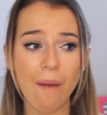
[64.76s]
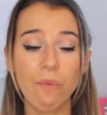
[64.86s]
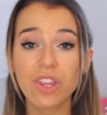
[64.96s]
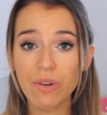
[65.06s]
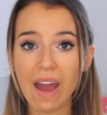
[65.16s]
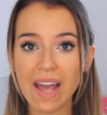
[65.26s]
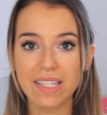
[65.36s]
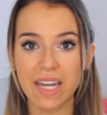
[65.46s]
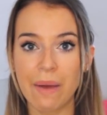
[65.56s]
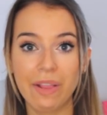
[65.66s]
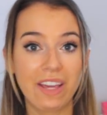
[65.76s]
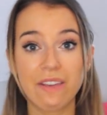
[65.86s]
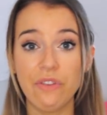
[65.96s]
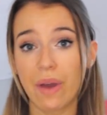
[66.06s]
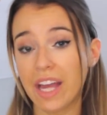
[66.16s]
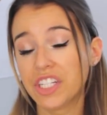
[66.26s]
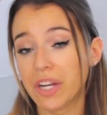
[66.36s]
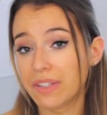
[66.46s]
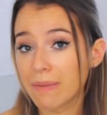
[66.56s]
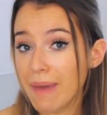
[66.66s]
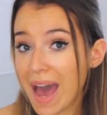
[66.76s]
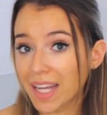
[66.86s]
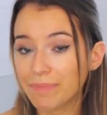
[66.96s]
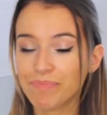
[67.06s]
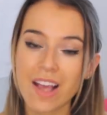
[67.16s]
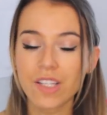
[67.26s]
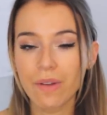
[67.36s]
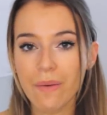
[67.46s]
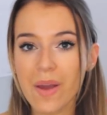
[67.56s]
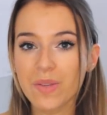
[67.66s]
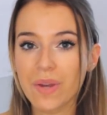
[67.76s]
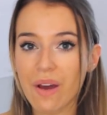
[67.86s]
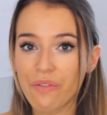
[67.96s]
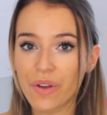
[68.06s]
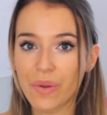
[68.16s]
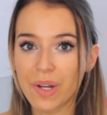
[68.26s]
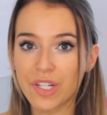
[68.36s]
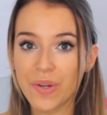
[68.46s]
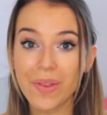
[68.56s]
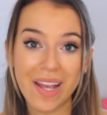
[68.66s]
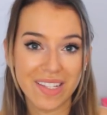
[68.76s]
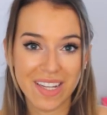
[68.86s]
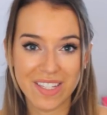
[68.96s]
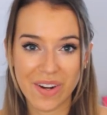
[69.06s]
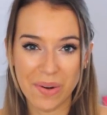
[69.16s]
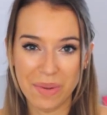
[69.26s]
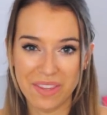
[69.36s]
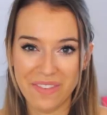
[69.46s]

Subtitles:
with you guys, and I would like if you guys shared some back. So anyways, without further ado, let's get started with the